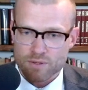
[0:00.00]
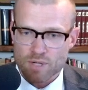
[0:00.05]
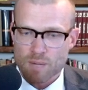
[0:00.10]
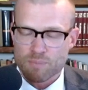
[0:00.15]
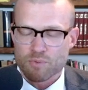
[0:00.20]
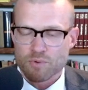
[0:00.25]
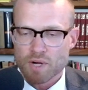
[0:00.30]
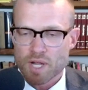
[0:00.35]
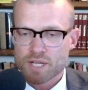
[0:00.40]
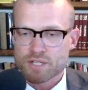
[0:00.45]

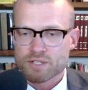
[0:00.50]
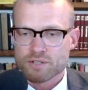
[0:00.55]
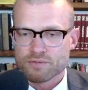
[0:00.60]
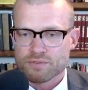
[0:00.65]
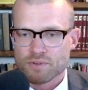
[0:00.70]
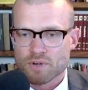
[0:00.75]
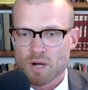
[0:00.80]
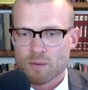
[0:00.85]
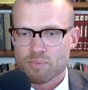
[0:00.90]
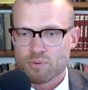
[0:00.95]
reparation
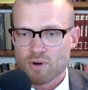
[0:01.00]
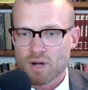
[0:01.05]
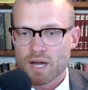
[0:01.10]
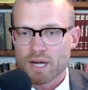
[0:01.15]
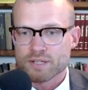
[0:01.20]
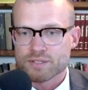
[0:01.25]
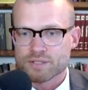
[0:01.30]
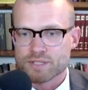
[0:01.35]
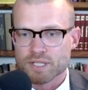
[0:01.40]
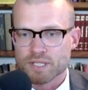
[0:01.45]
for our
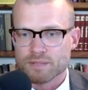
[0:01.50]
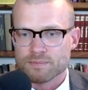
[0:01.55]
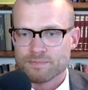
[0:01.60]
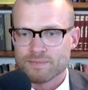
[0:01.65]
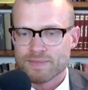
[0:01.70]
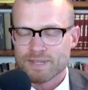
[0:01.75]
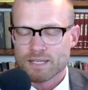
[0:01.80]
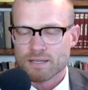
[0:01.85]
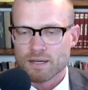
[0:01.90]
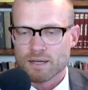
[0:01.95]
Protestant
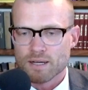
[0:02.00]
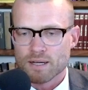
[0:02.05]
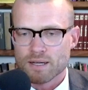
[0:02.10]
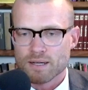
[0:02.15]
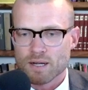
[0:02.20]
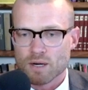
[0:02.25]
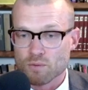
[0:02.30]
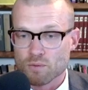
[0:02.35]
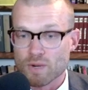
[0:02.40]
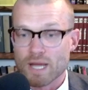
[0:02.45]

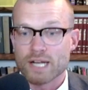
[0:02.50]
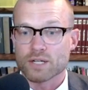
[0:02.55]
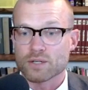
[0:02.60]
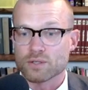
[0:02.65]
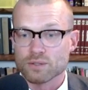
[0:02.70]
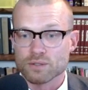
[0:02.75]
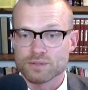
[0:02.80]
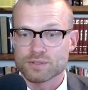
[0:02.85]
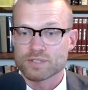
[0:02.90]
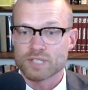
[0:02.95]
uh,
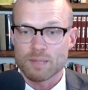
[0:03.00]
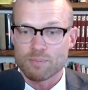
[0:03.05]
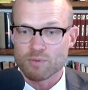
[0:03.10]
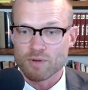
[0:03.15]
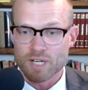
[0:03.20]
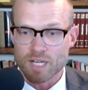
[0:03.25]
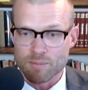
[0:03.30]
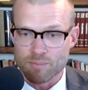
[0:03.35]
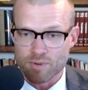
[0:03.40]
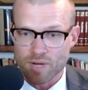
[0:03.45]
heretical
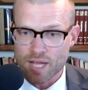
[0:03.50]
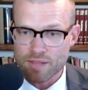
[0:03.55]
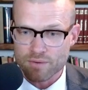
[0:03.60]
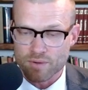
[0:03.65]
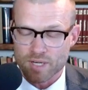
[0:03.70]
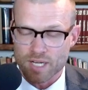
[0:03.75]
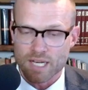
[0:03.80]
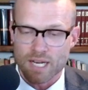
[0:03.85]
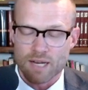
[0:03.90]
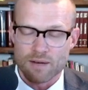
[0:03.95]
separated
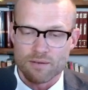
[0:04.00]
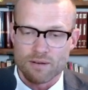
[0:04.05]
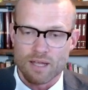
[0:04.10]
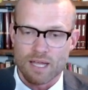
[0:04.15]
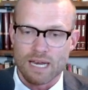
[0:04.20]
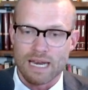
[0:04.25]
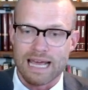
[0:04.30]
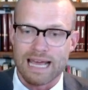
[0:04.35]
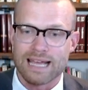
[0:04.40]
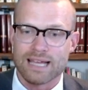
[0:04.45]
brethren and,
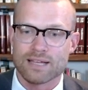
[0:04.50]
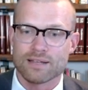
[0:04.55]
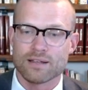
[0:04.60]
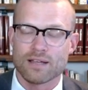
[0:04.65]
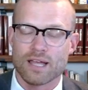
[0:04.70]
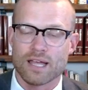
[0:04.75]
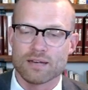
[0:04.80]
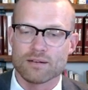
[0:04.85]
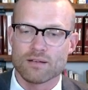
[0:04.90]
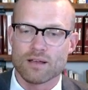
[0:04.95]
and
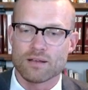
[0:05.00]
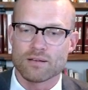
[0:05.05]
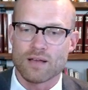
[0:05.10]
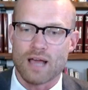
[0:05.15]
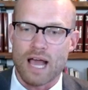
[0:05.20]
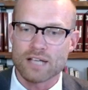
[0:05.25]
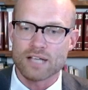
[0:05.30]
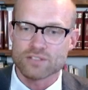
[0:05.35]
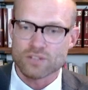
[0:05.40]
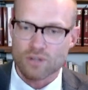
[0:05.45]
and
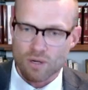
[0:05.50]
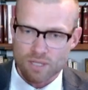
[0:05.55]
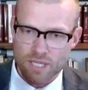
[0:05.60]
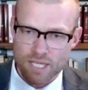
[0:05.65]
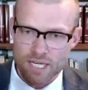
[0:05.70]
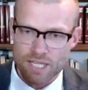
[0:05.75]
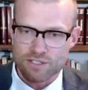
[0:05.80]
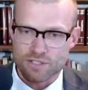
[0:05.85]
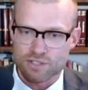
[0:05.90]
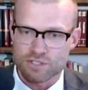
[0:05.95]
ask Our
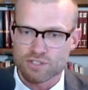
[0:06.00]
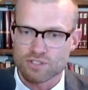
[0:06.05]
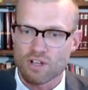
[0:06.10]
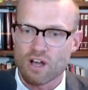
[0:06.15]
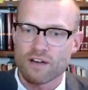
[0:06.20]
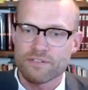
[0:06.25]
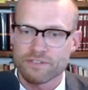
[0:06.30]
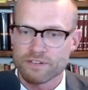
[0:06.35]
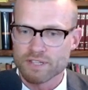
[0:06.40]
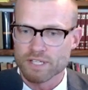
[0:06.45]
Lady to
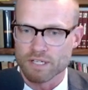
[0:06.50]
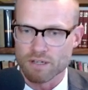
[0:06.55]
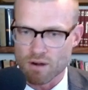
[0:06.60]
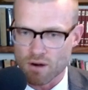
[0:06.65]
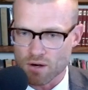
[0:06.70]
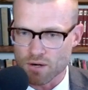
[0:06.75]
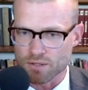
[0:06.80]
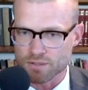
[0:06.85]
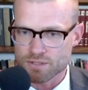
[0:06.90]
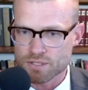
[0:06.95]
soften their
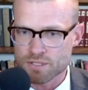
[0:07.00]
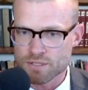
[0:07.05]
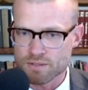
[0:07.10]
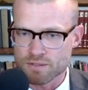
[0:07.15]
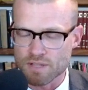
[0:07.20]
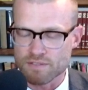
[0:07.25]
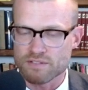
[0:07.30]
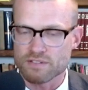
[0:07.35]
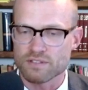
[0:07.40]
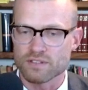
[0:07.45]
hearts
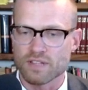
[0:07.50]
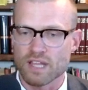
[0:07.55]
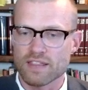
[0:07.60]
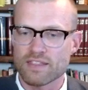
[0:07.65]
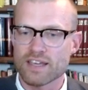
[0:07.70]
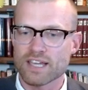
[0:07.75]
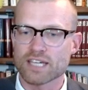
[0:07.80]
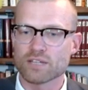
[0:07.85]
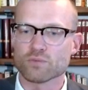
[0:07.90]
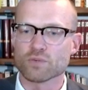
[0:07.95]
that that
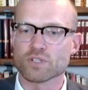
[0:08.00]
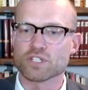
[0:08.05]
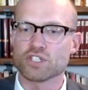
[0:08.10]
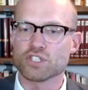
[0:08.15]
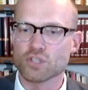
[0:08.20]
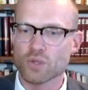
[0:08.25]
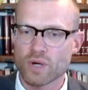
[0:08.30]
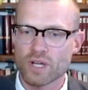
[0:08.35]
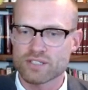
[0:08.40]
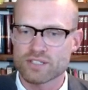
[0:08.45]
they can
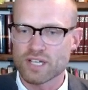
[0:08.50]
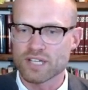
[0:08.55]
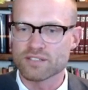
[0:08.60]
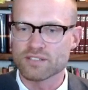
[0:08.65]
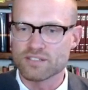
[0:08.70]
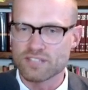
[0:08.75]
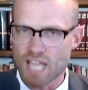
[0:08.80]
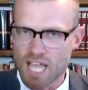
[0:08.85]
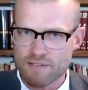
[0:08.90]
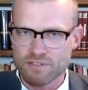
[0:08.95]
rejoice as
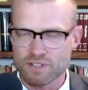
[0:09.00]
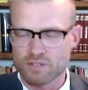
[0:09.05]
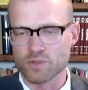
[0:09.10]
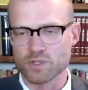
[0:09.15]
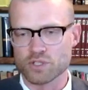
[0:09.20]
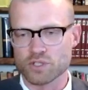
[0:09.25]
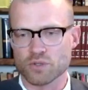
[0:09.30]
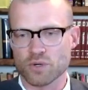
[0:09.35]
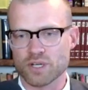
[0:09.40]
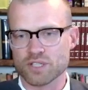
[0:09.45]
David
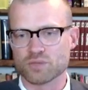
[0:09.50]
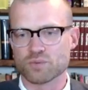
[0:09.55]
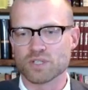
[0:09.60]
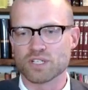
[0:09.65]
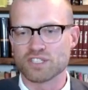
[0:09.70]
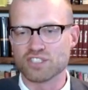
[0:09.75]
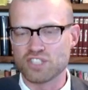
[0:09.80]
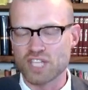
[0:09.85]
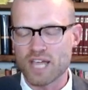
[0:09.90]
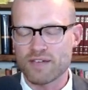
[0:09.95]
rejoiced
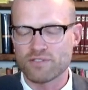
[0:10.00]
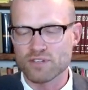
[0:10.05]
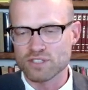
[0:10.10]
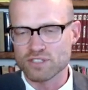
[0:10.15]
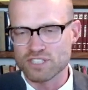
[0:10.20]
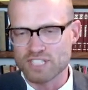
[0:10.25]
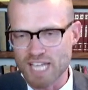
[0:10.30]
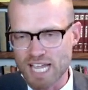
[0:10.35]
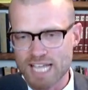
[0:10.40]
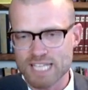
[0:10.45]
when
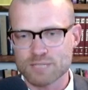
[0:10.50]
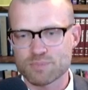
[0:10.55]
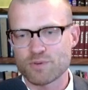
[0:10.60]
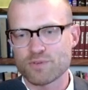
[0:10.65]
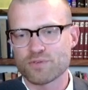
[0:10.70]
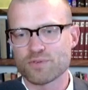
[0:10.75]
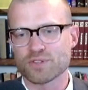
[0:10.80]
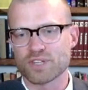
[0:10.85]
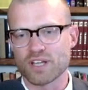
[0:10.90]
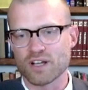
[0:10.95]
David danced
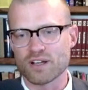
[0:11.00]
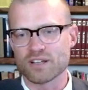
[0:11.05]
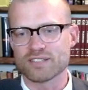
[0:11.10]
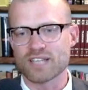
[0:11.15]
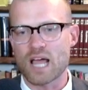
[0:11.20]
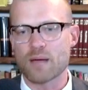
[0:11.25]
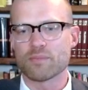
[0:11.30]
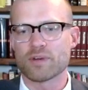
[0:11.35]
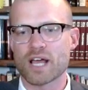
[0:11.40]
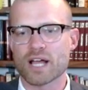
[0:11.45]
before the
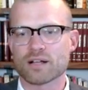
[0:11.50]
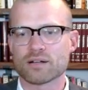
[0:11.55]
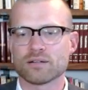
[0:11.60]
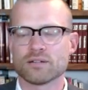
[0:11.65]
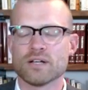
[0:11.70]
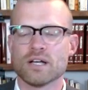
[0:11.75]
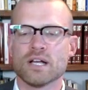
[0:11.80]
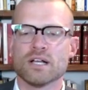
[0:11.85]
tabernacle.